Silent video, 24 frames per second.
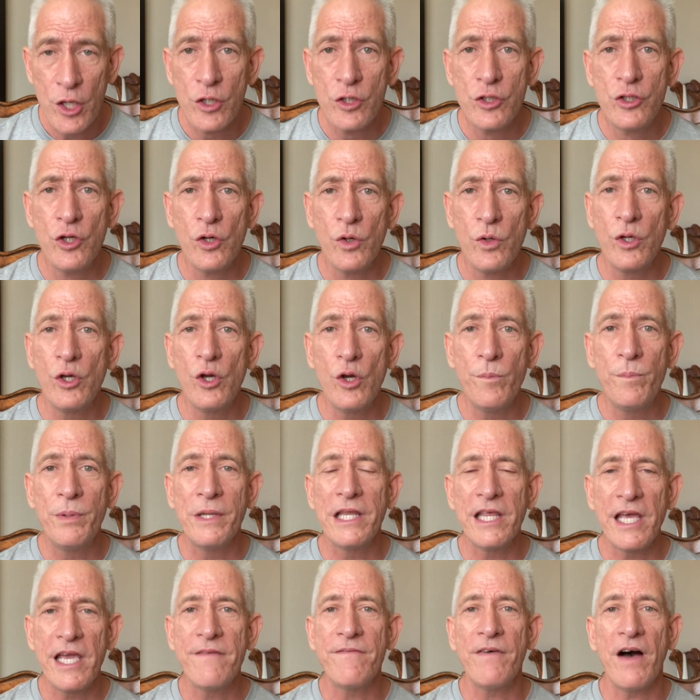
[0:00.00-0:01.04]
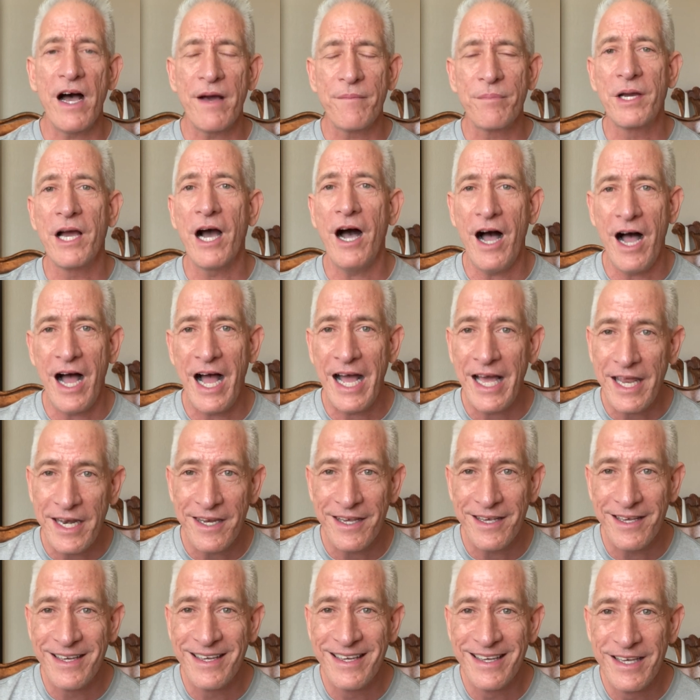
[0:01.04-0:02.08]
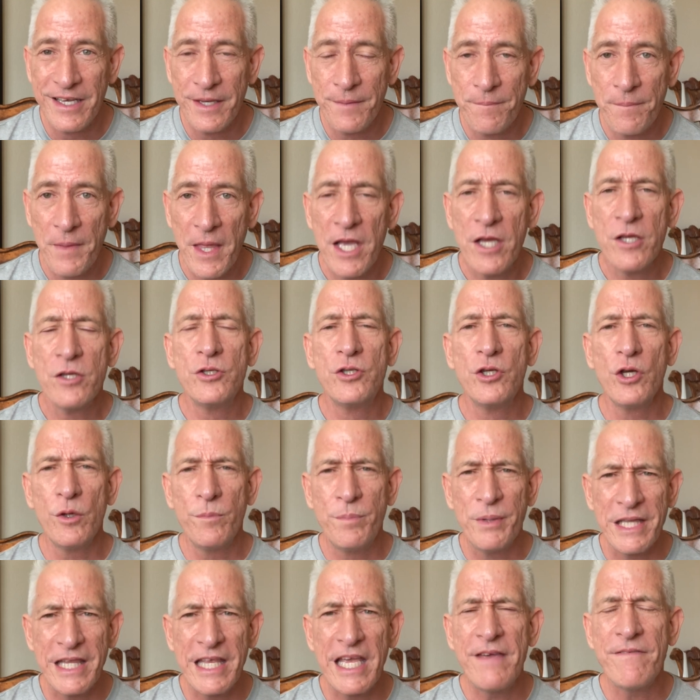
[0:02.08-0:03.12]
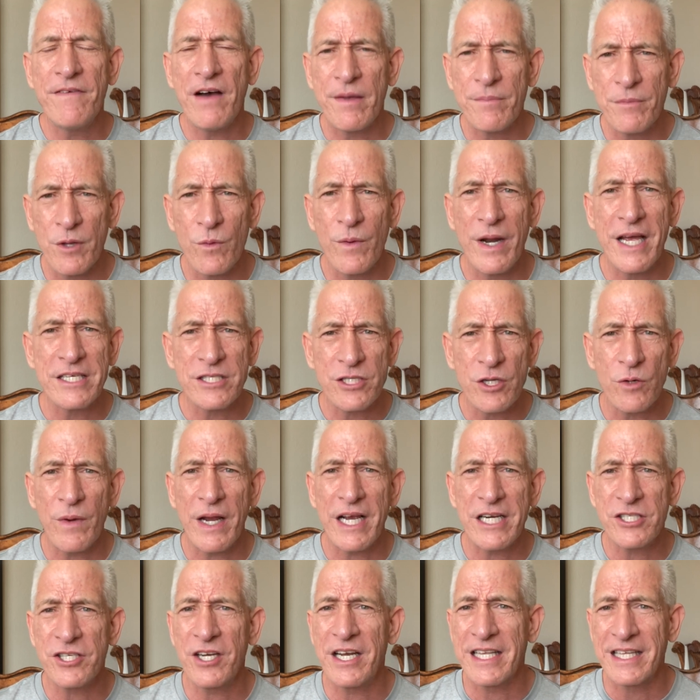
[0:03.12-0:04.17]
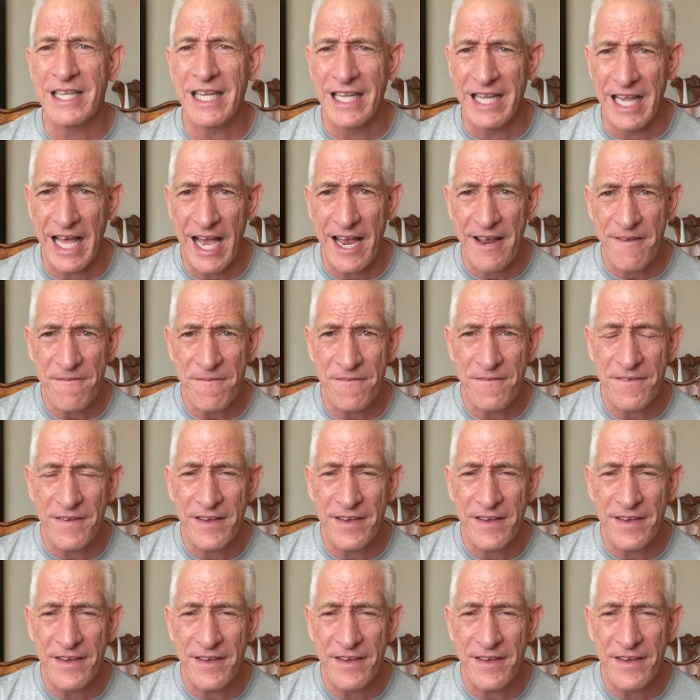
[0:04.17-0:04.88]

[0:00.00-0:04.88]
Do you believe on God? Do you believe on the resurrection and the life?